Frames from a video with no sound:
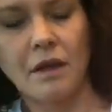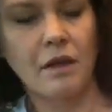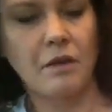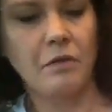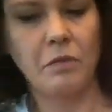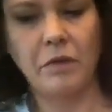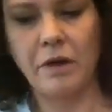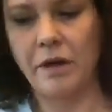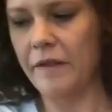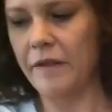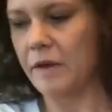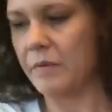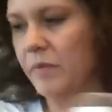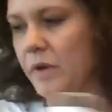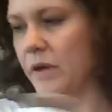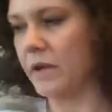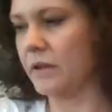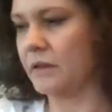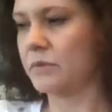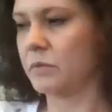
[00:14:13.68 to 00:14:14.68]
And while that
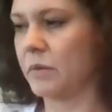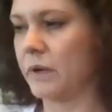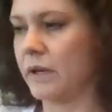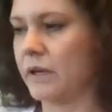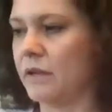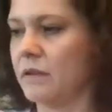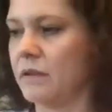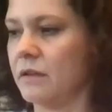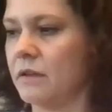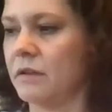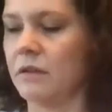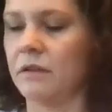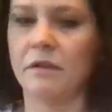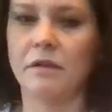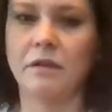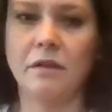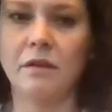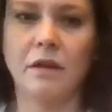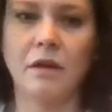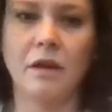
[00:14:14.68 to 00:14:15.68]
paint's wet,
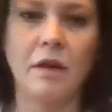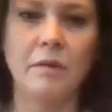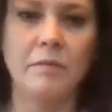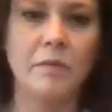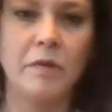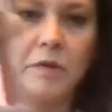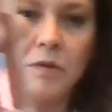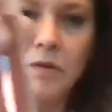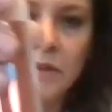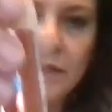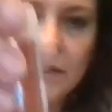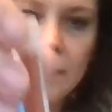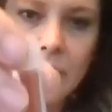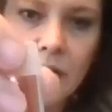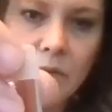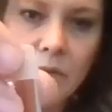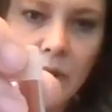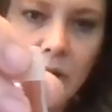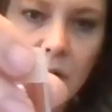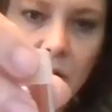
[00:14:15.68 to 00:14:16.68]
I'm going to
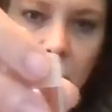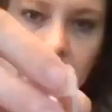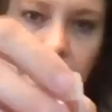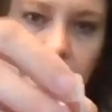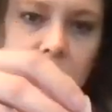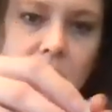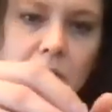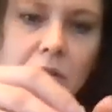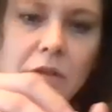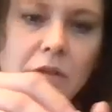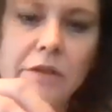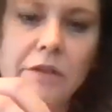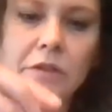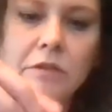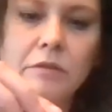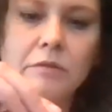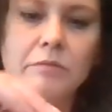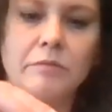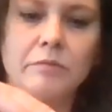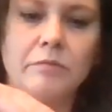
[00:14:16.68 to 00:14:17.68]
take my orange
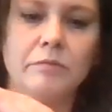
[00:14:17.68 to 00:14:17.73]
glitter